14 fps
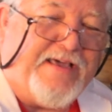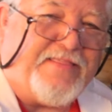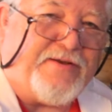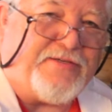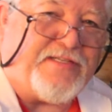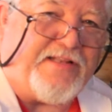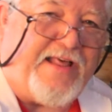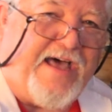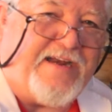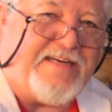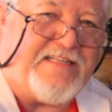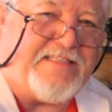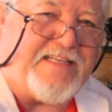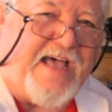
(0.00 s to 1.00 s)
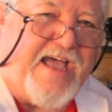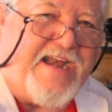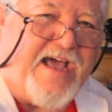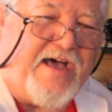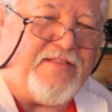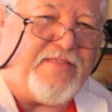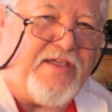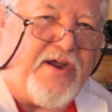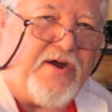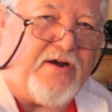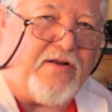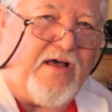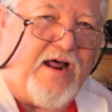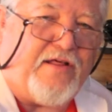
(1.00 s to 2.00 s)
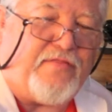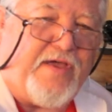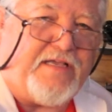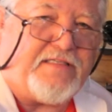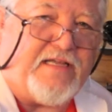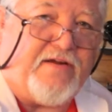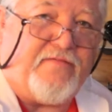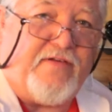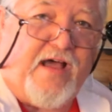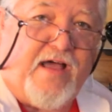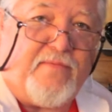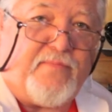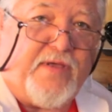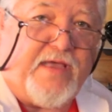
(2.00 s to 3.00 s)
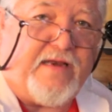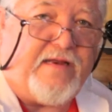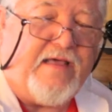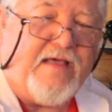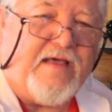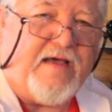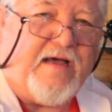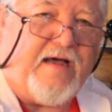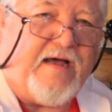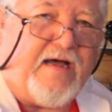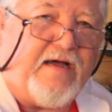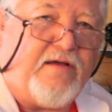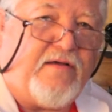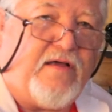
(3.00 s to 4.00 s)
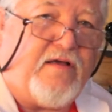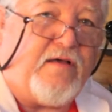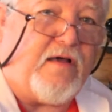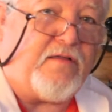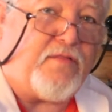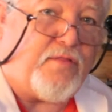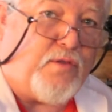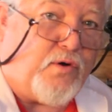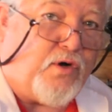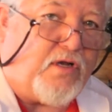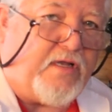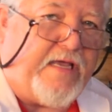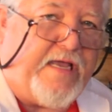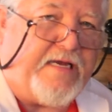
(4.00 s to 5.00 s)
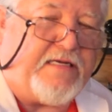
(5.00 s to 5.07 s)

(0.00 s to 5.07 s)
There's a lot of design out there and a lot of things that have not been thoroughly